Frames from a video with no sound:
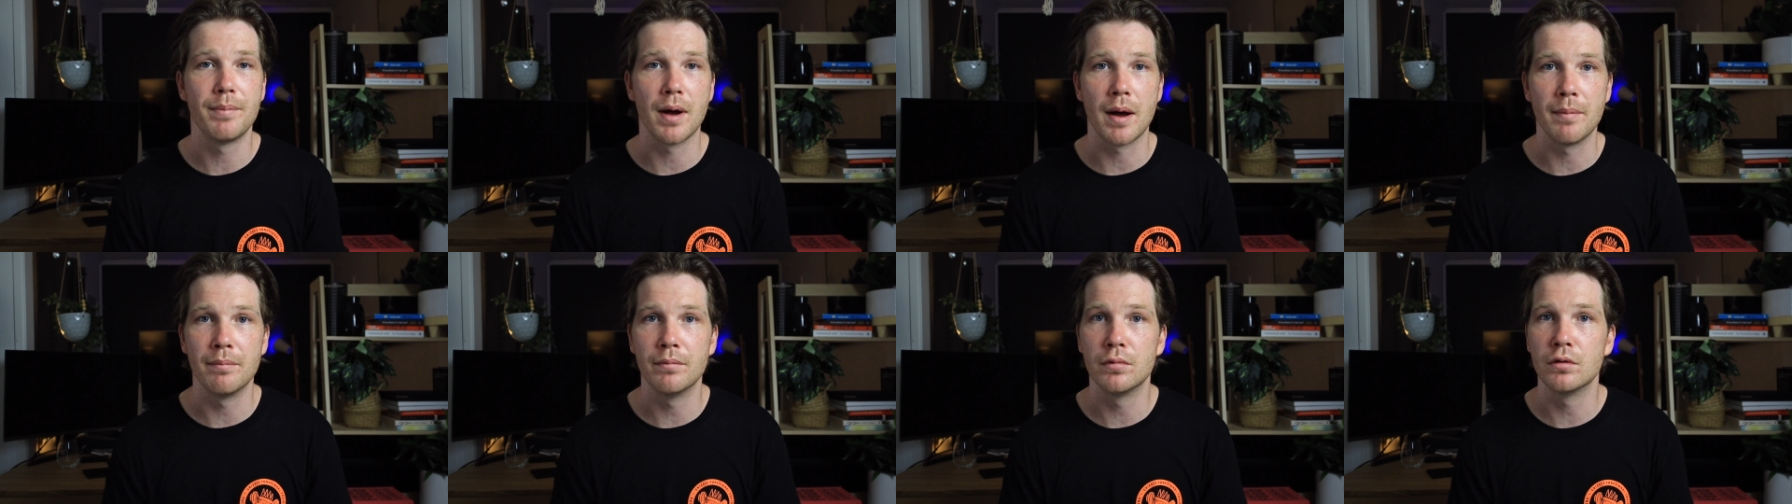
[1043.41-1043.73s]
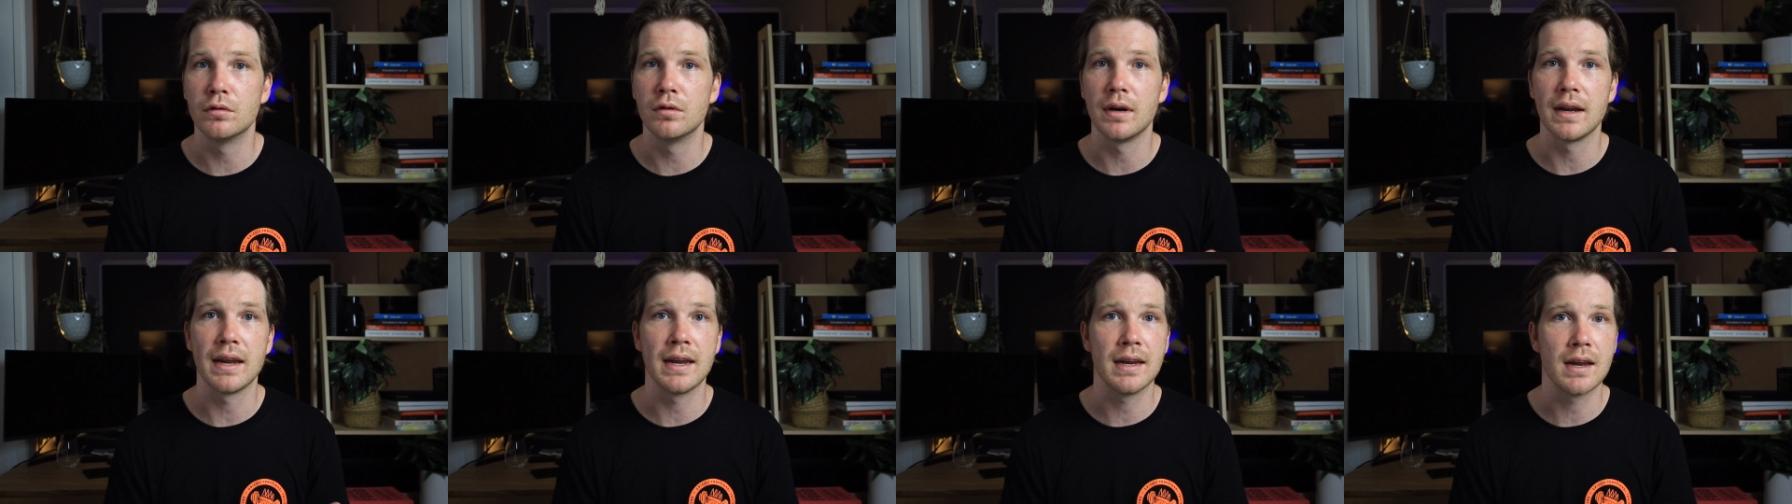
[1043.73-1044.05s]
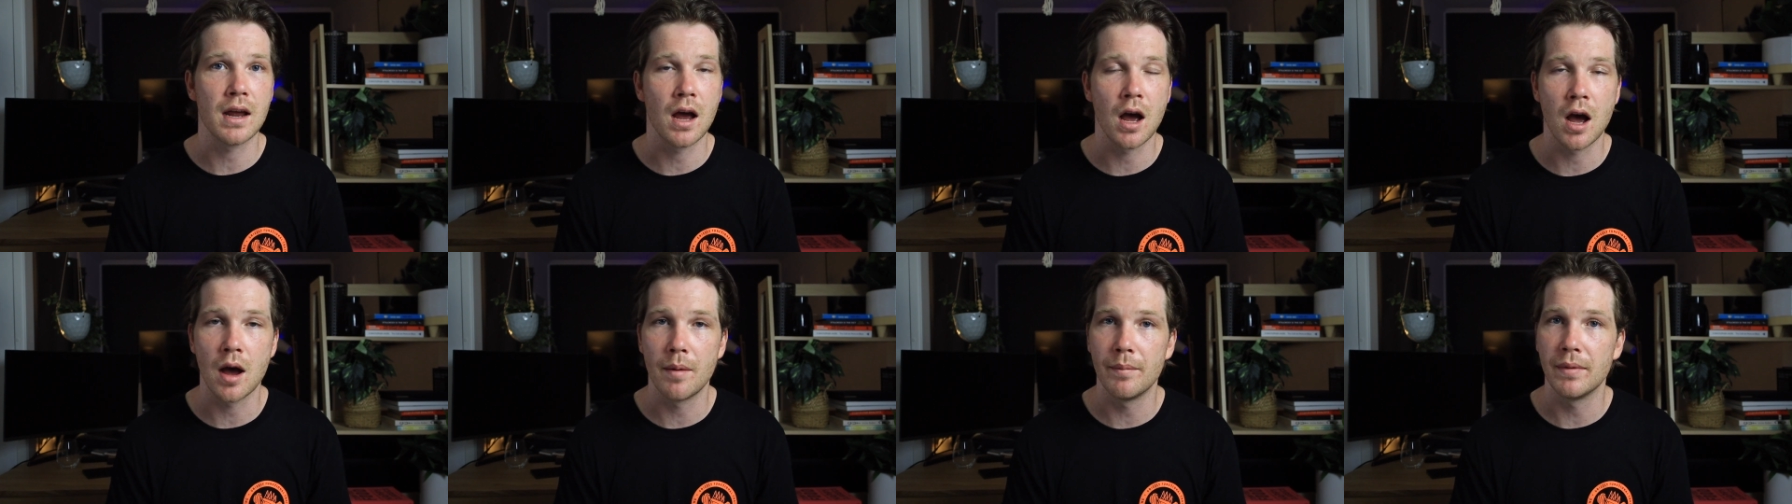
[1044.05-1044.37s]
Bumble,
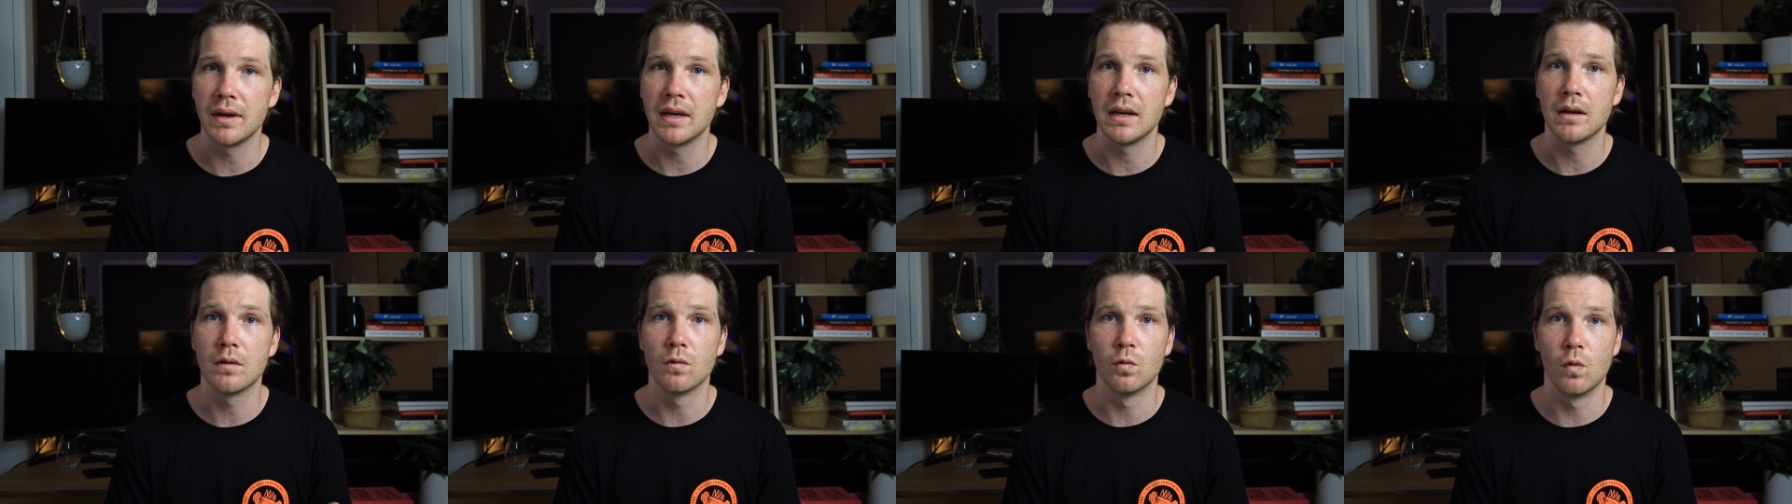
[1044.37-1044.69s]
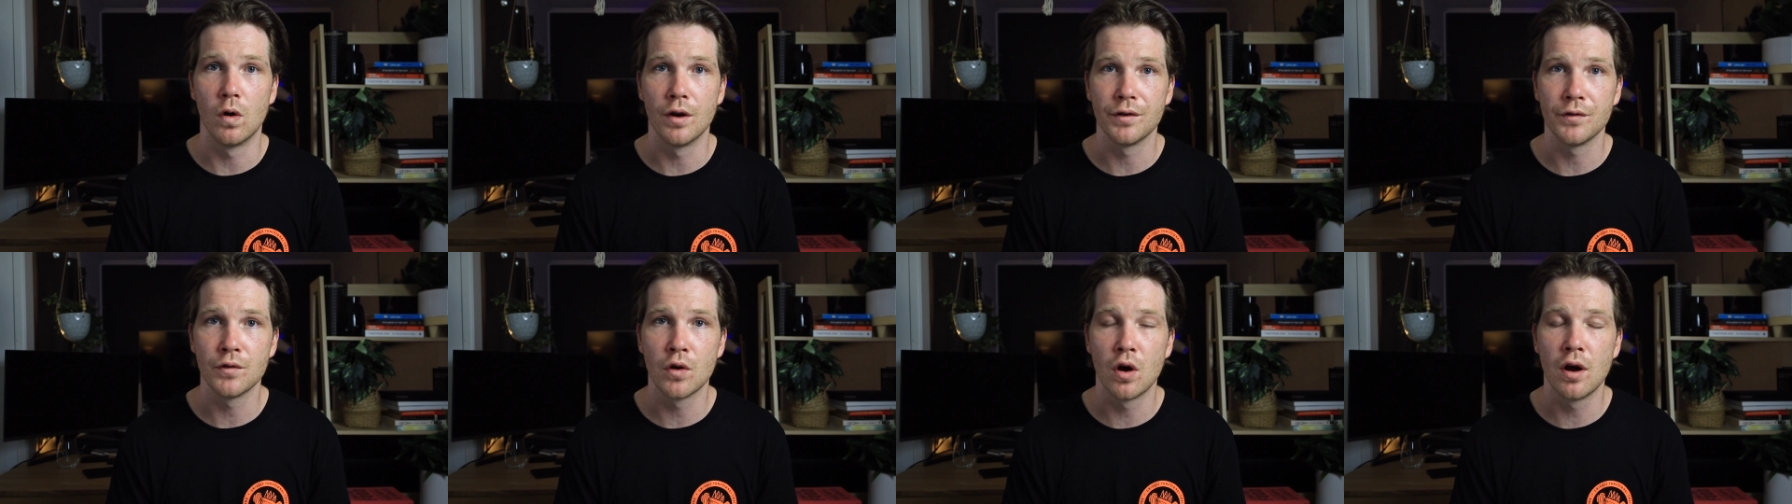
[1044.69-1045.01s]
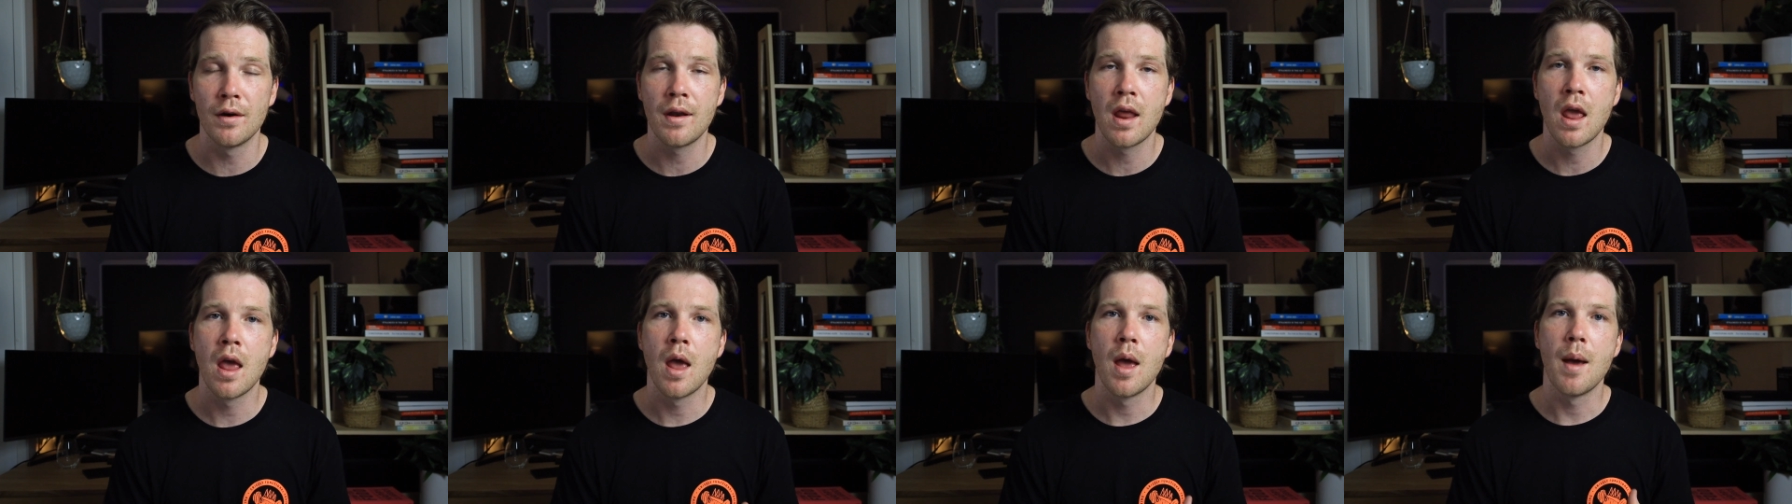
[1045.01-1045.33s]
eHarmony and
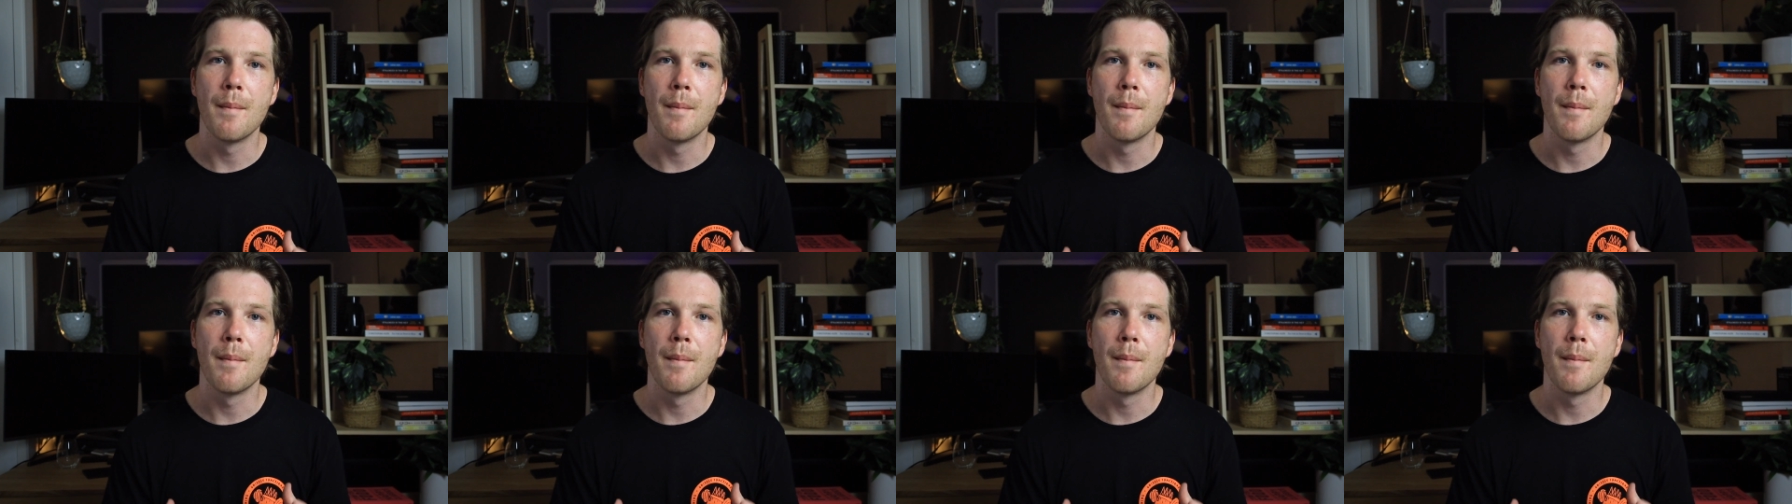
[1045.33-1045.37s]
whatnot,